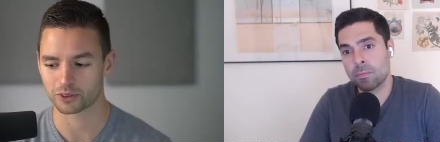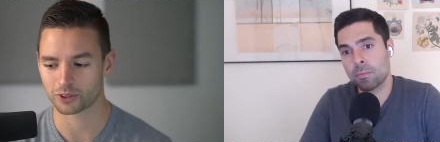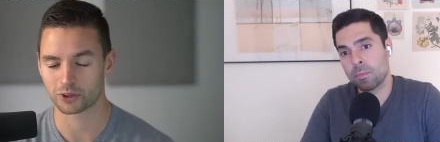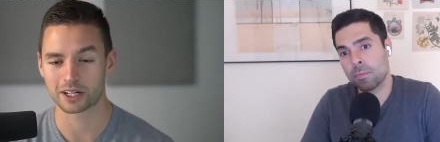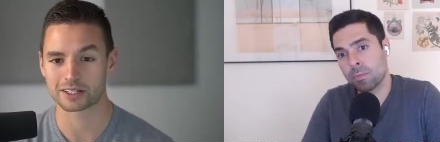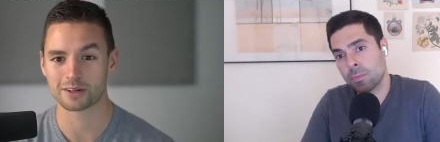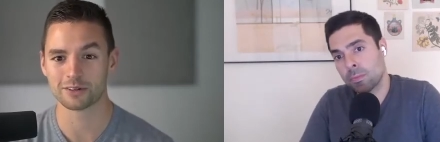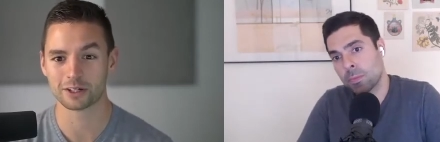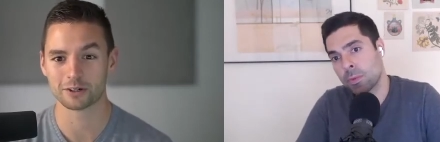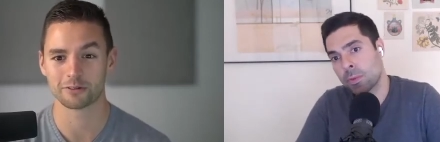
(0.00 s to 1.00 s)
Speaker 1: the creativity
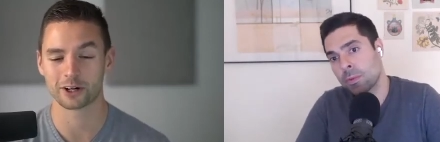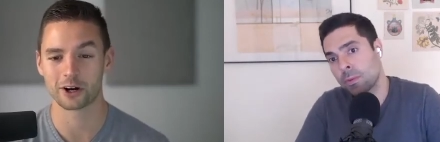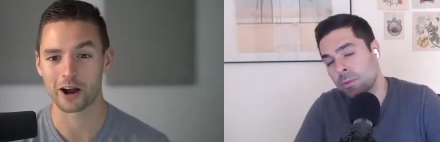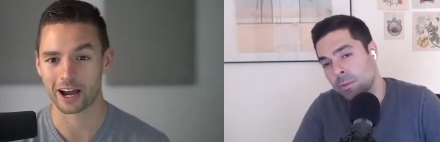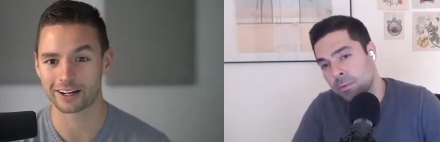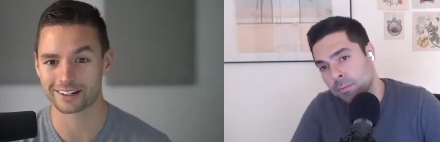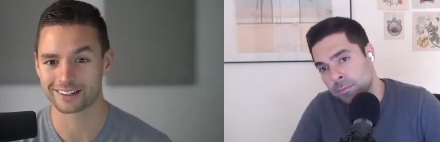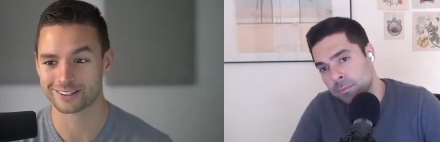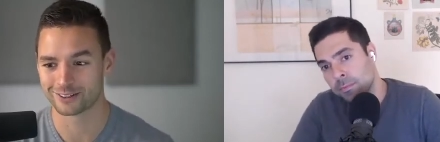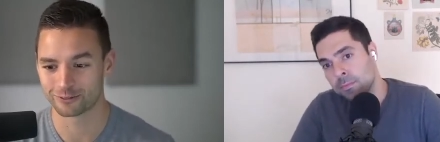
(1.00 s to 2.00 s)
to figure out how to
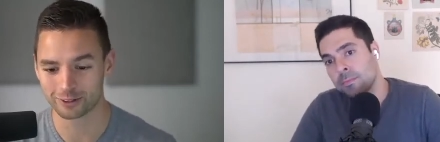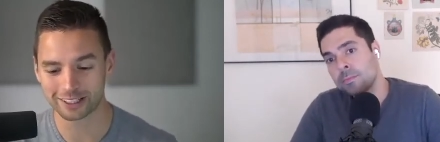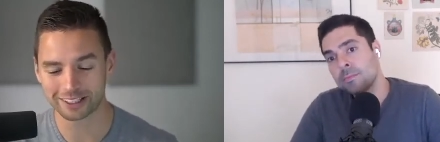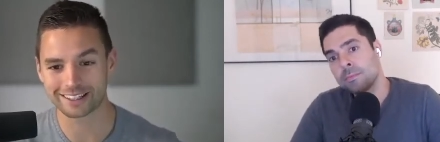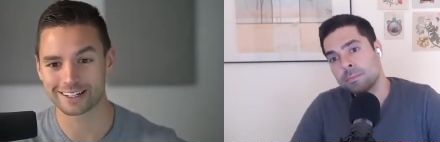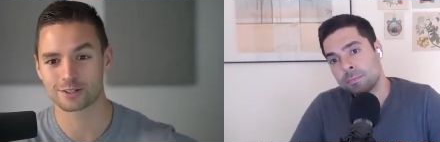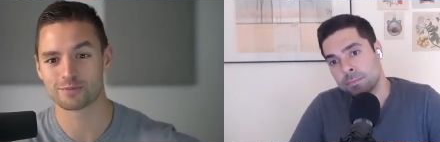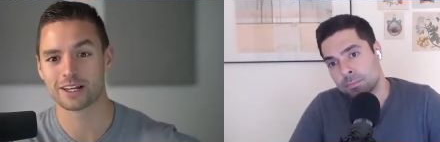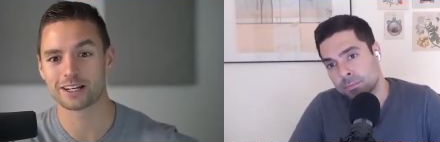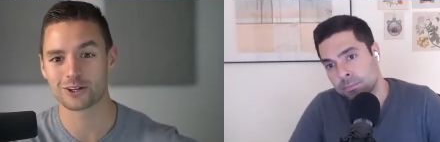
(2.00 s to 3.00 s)
really get as
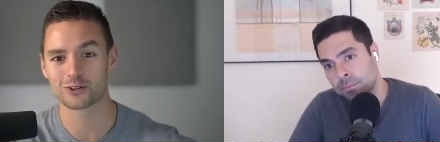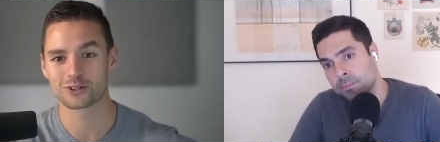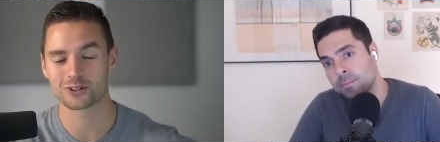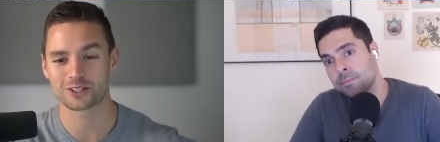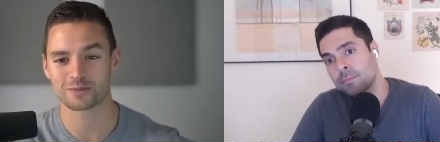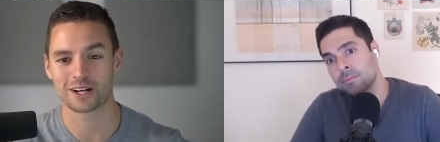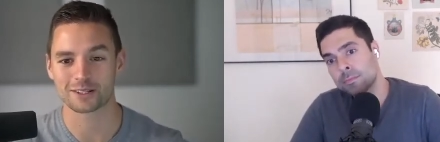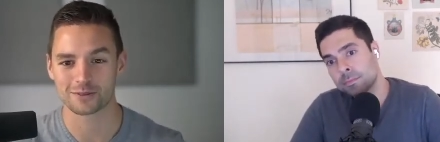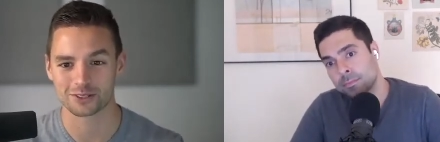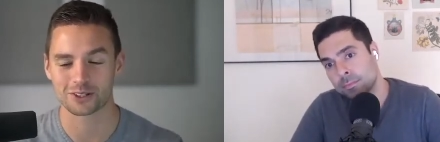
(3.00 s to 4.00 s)
many users as possible.
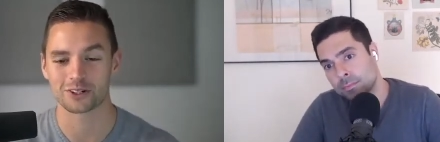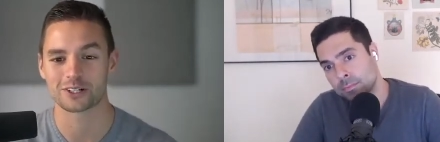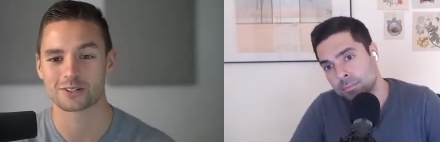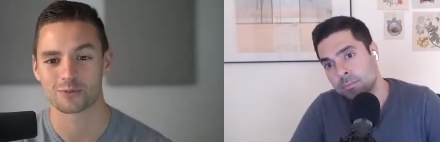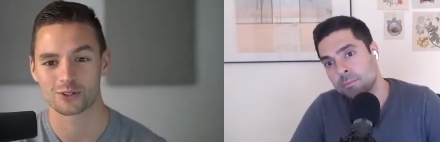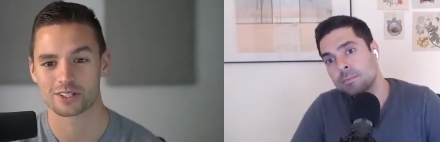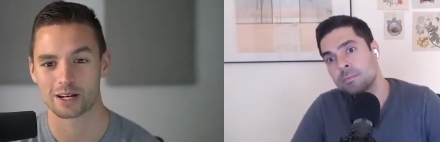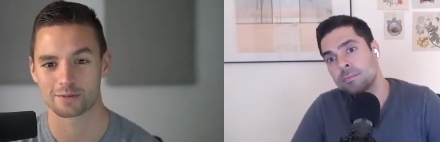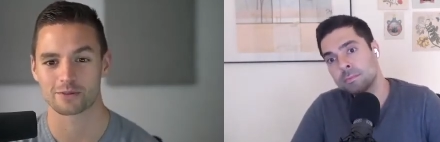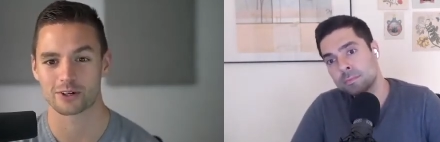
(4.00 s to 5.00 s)
So there is more
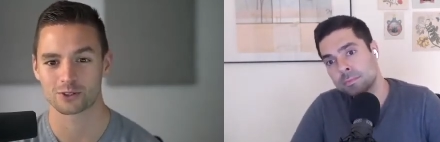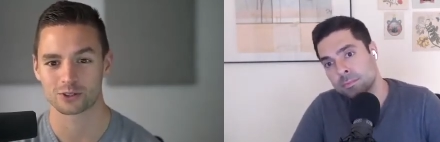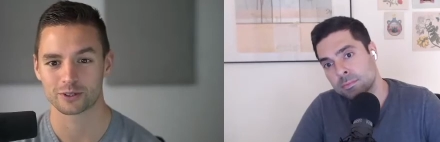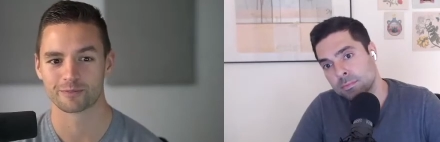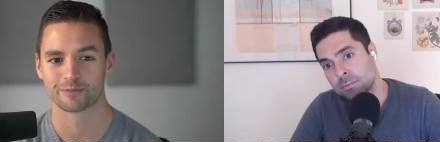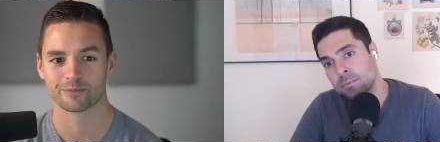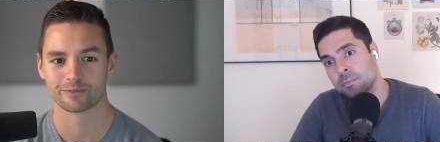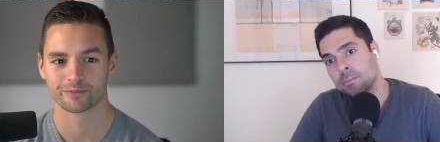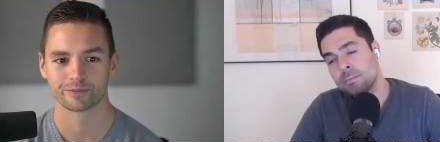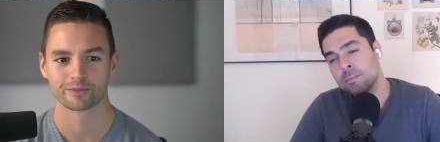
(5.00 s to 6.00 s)
signups eventually.
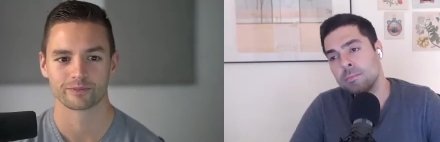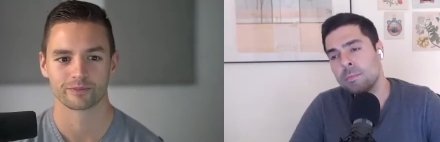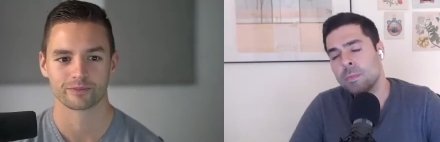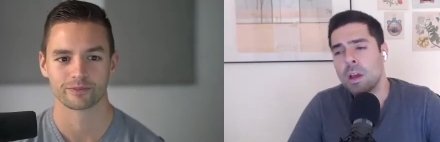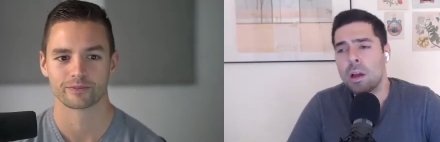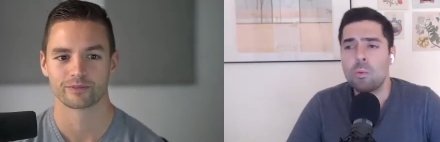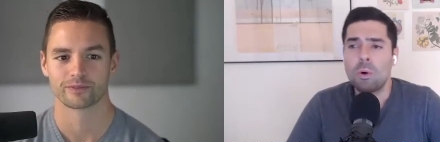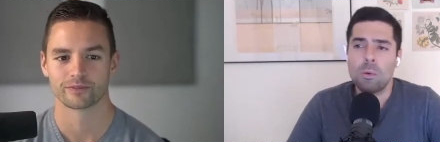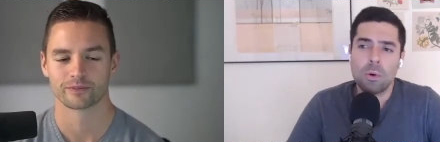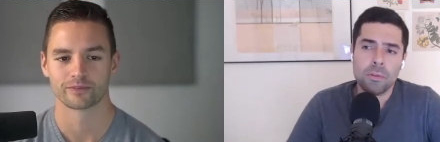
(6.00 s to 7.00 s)
Speaker 2: mm
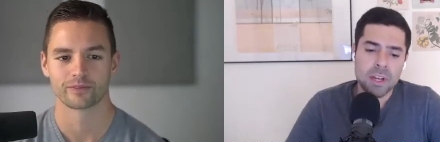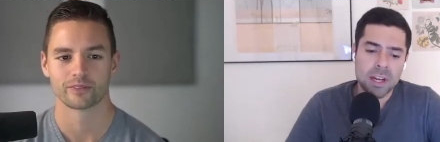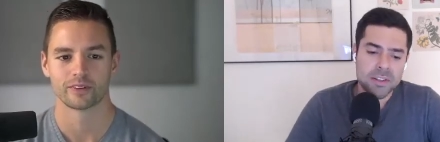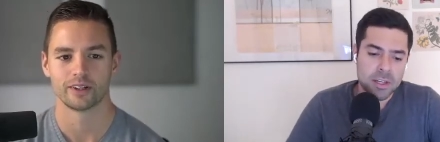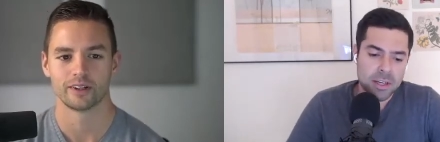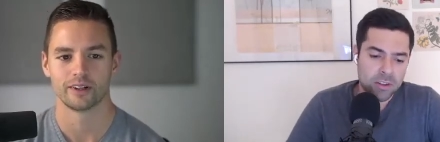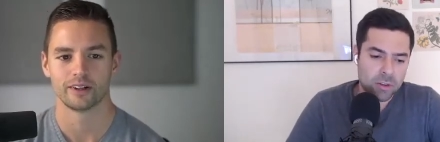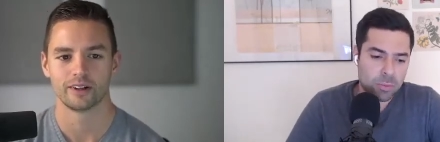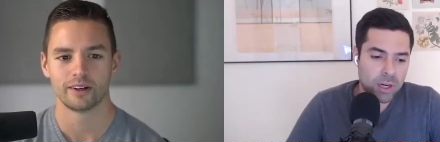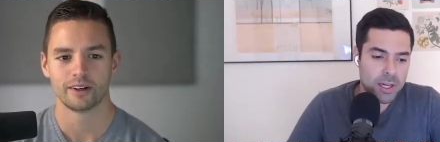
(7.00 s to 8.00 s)
One, one thing I see in
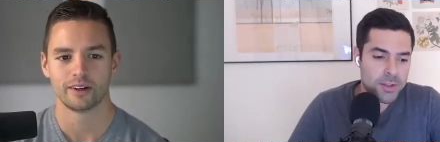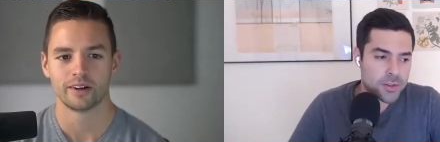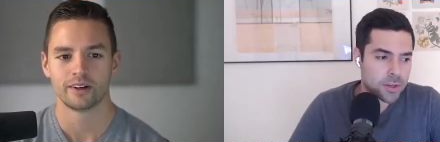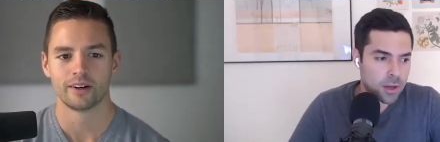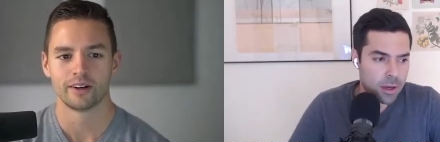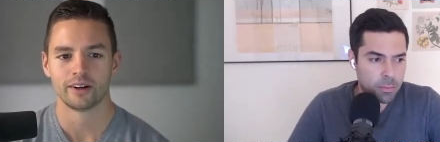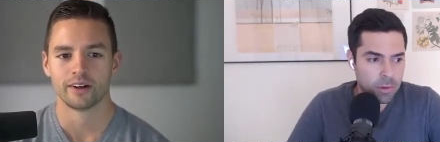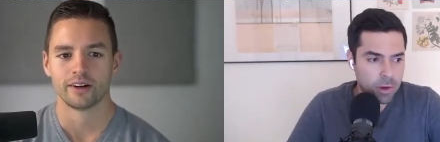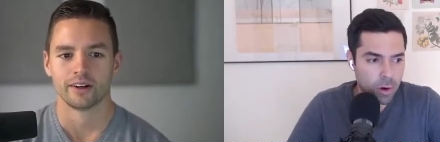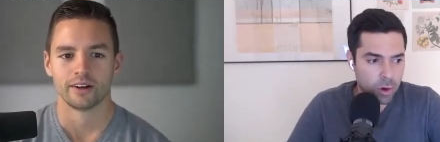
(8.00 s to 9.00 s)
enterprise um,
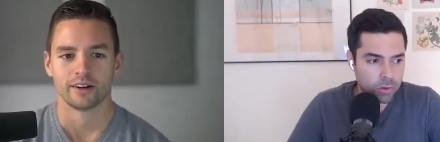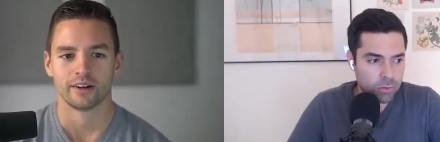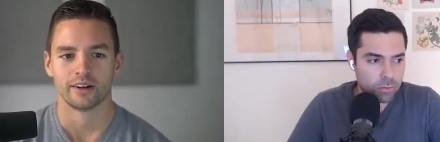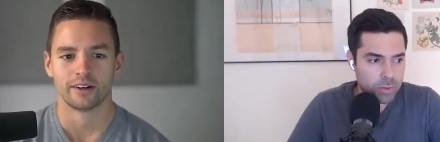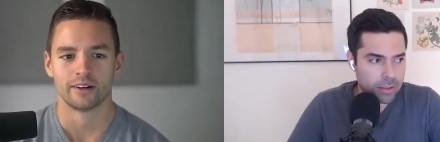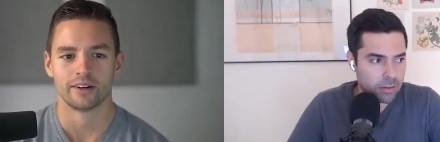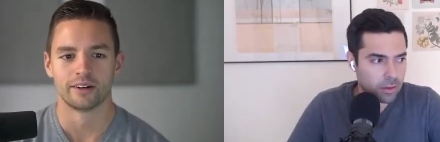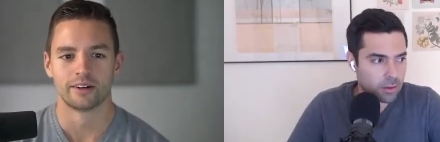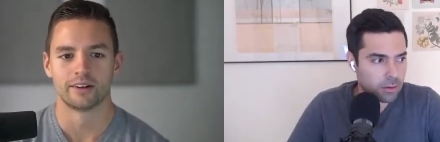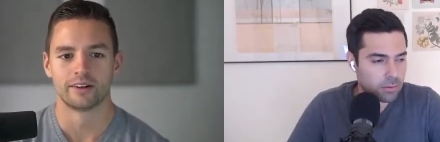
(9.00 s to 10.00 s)
a lot that,
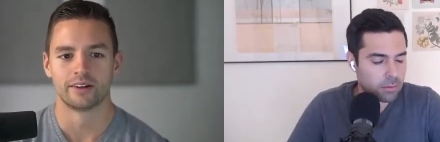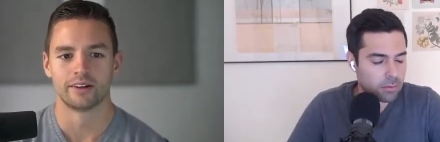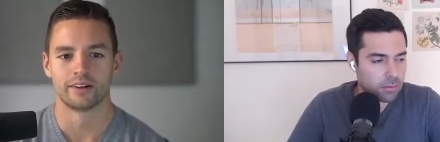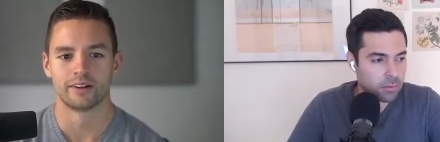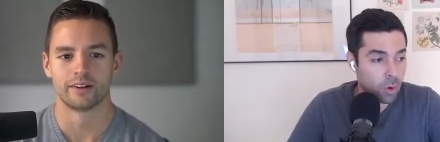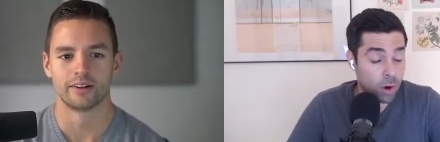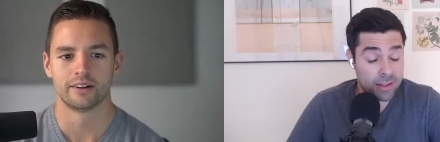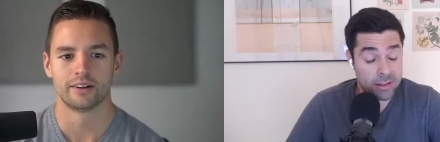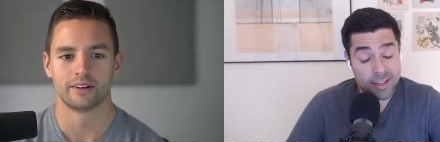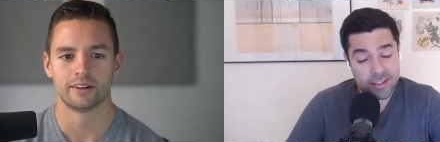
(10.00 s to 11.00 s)
or
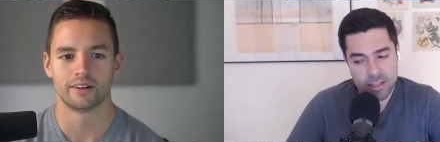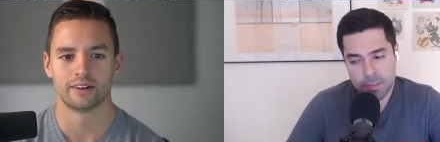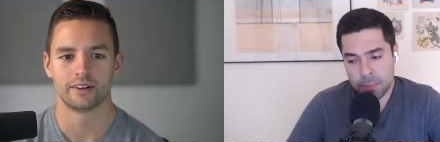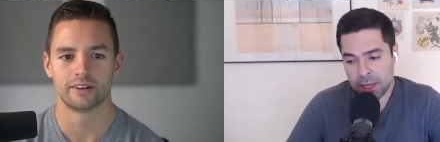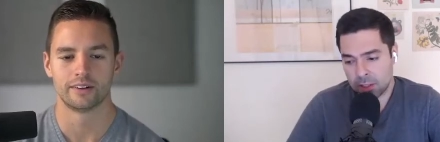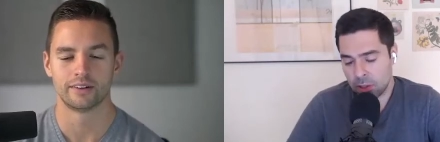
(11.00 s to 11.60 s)
at least it has picked